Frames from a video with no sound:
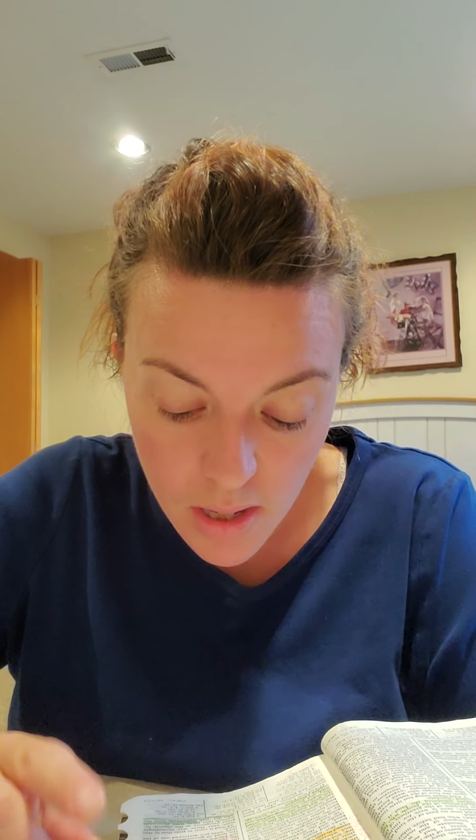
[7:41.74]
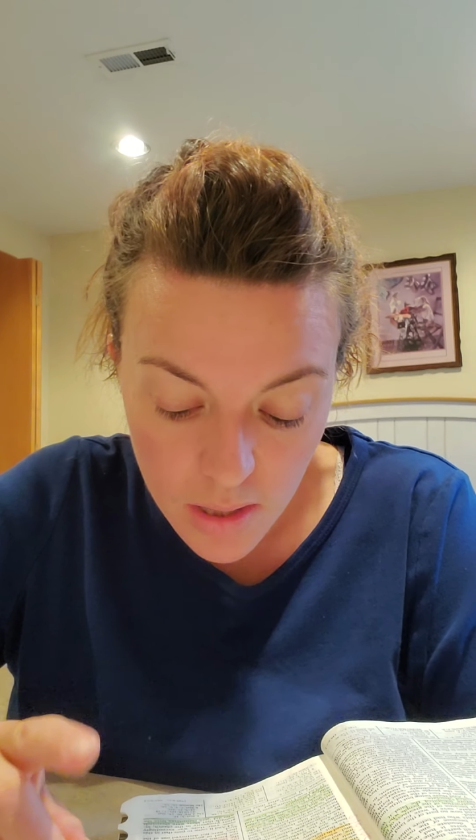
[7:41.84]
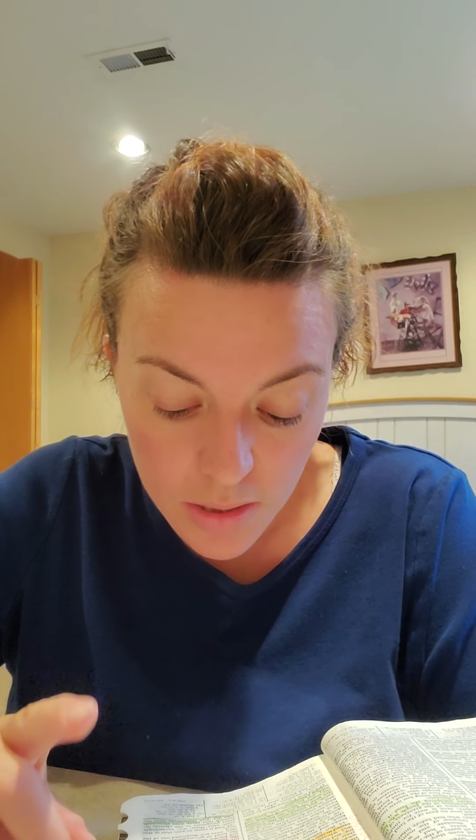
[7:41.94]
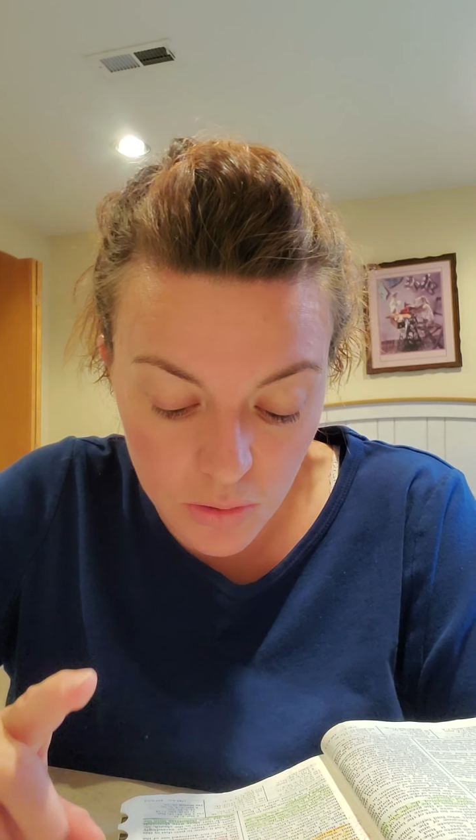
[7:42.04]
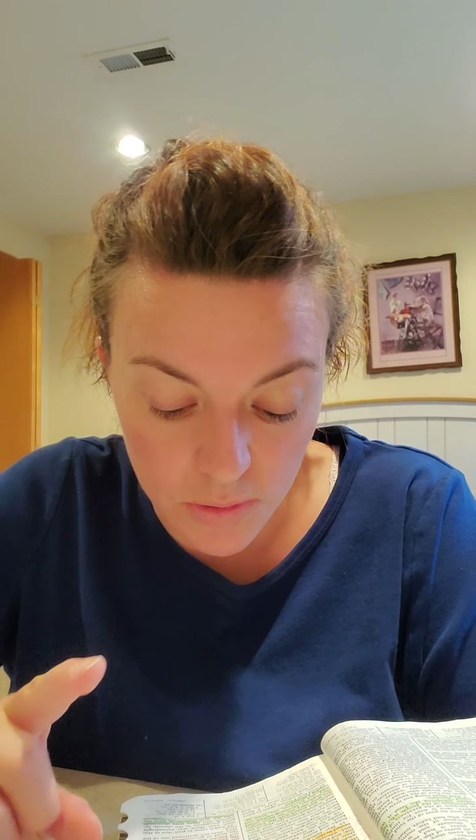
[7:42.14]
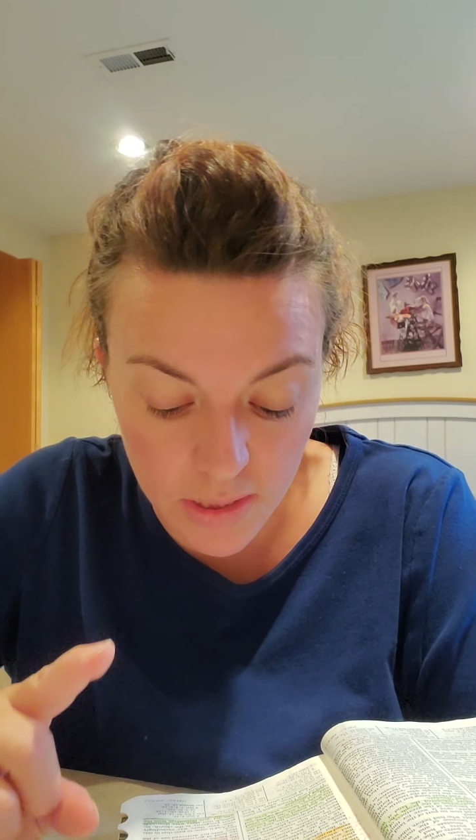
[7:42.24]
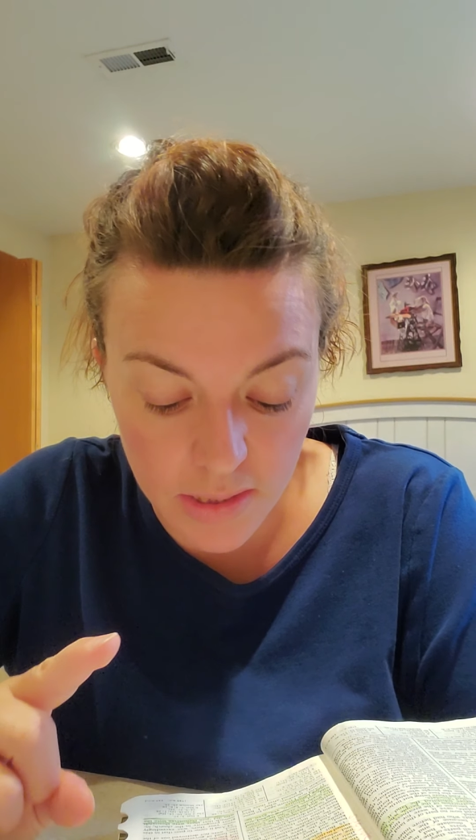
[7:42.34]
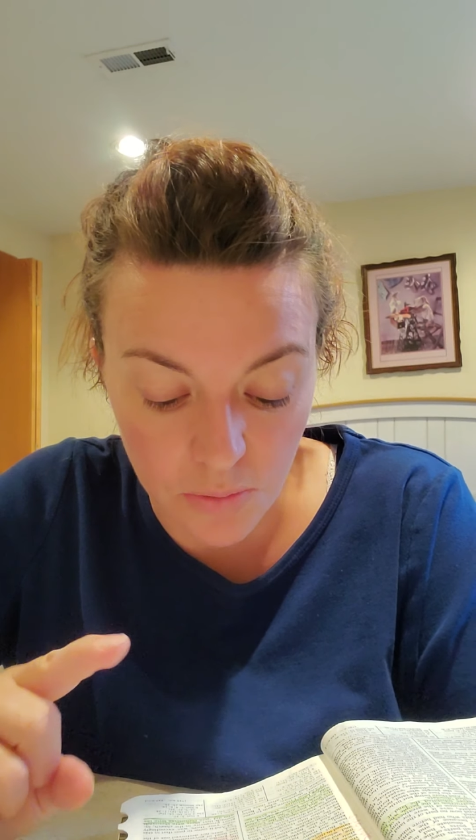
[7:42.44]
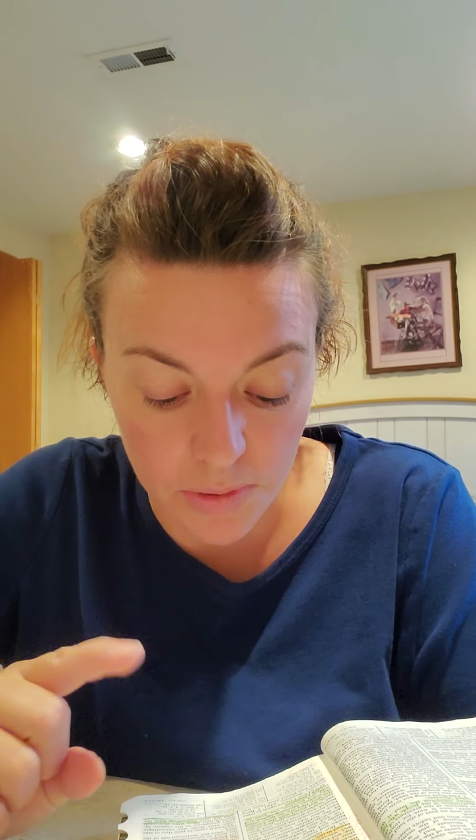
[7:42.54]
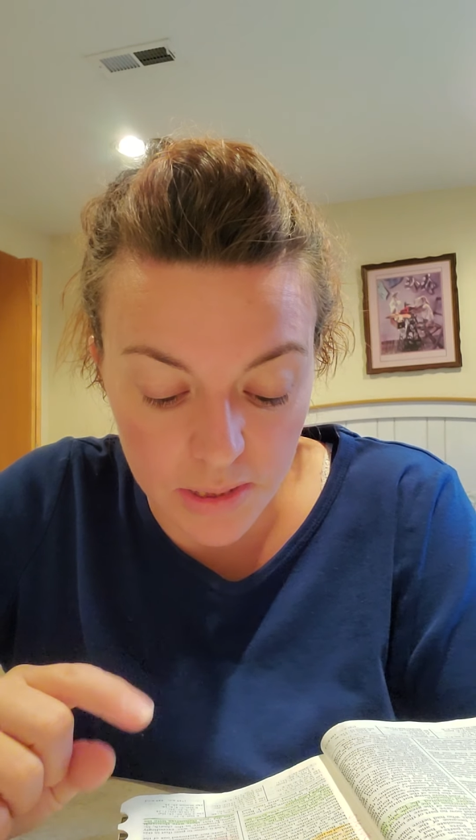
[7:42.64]
So it says
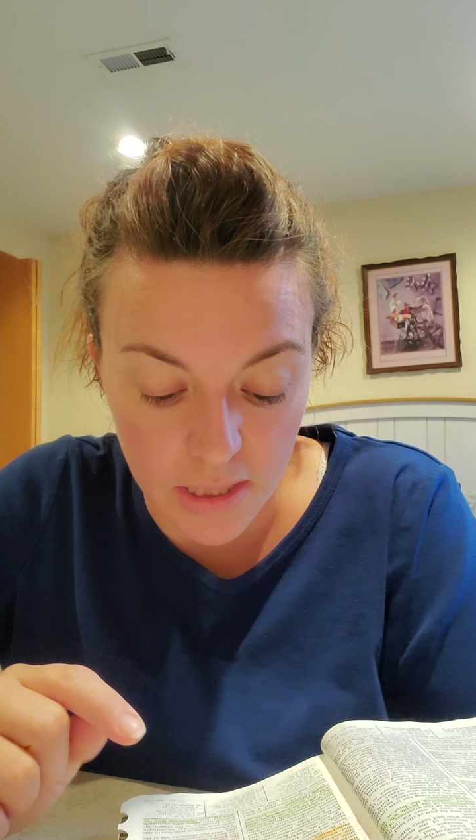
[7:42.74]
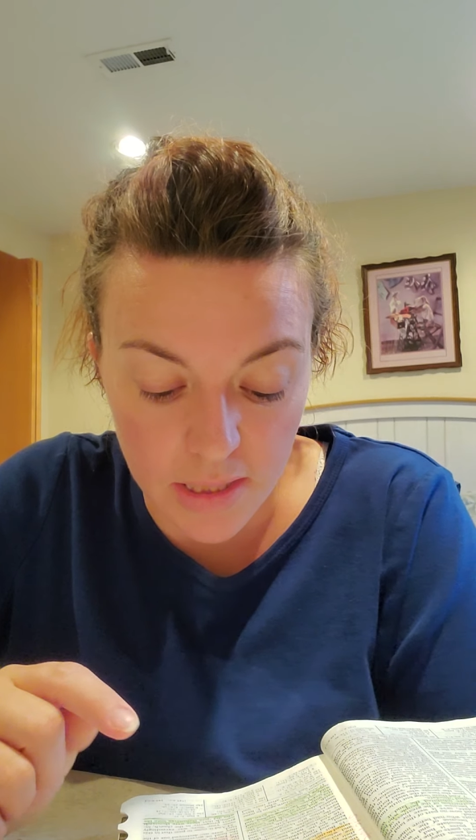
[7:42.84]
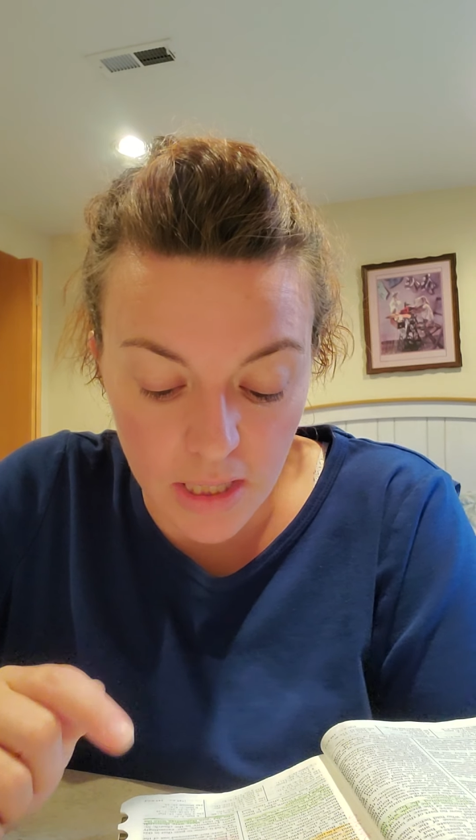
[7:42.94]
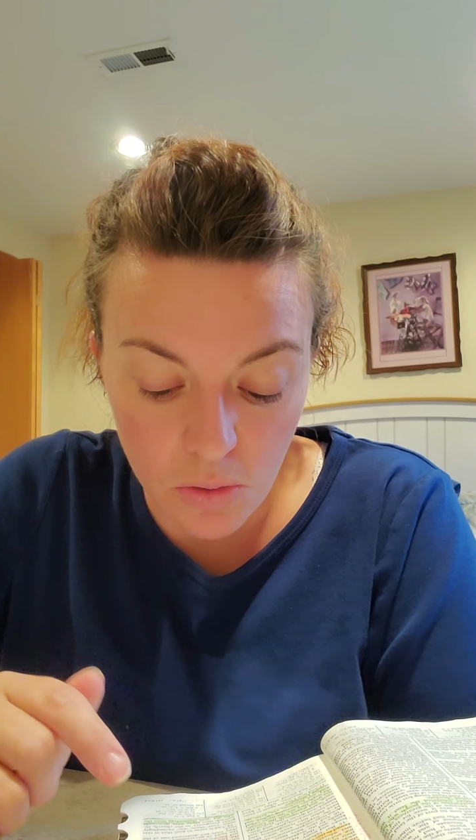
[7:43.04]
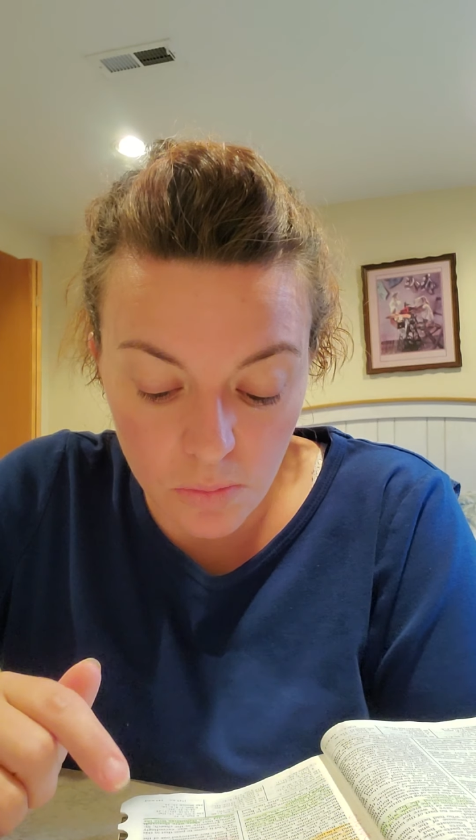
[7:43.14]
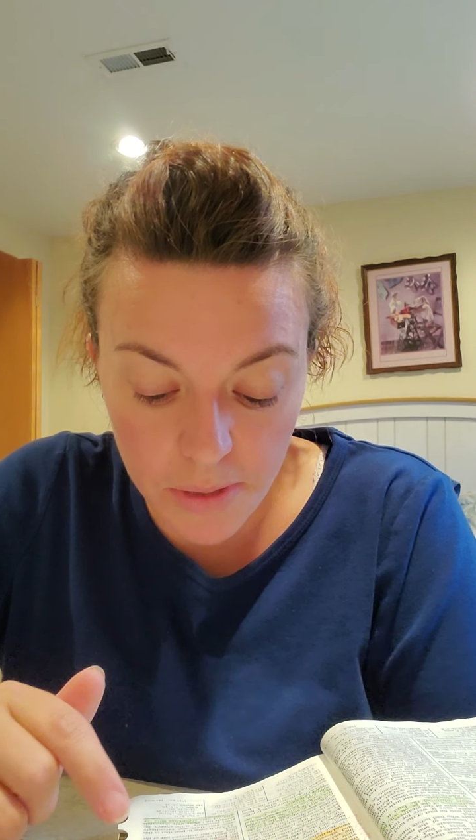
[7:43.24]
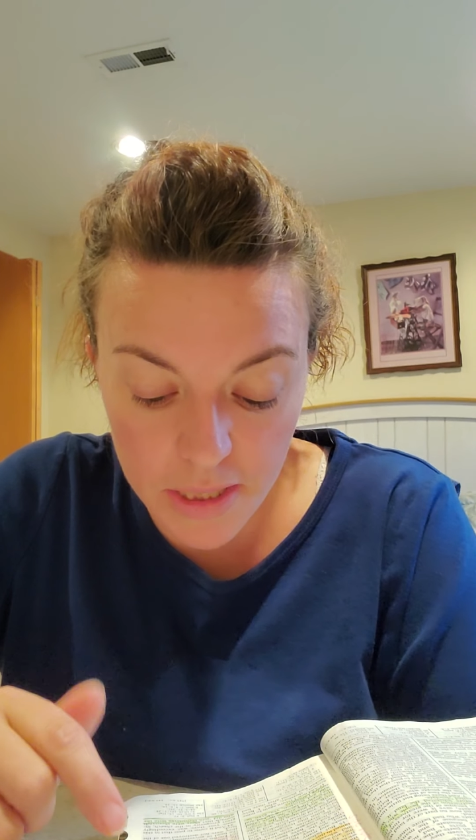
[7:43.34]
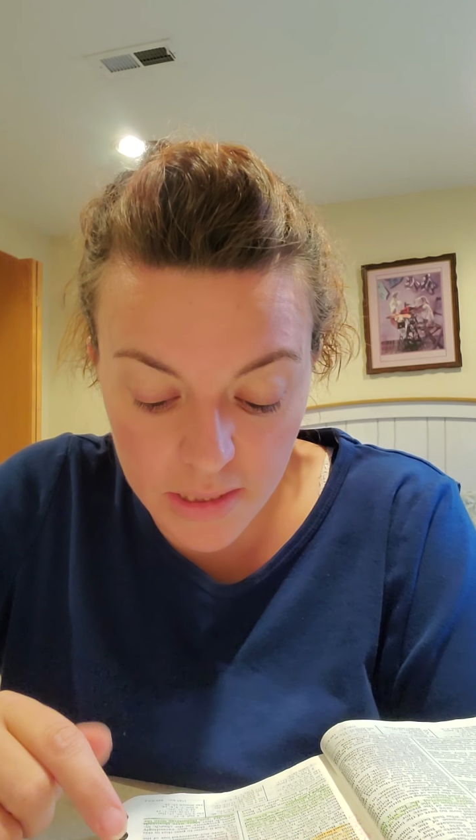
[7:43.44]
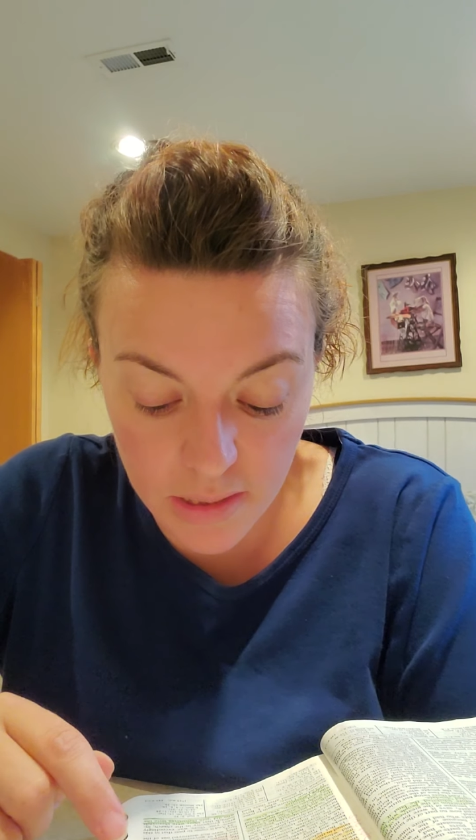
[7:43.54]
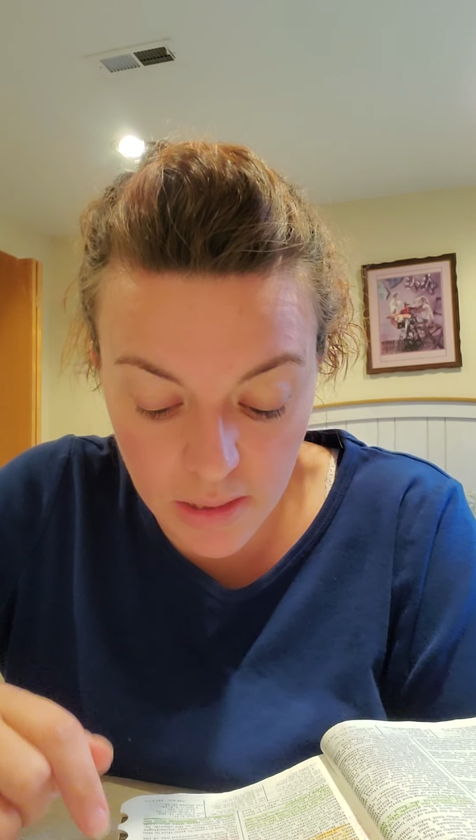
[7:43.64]
there was continual
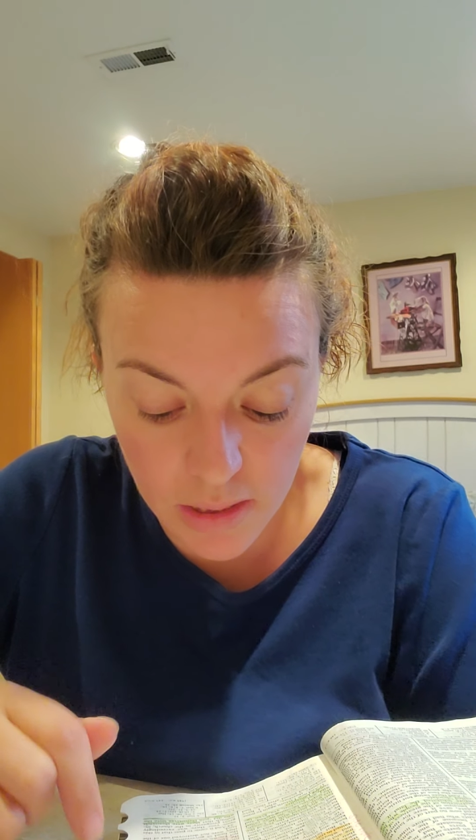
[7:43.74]
peace in the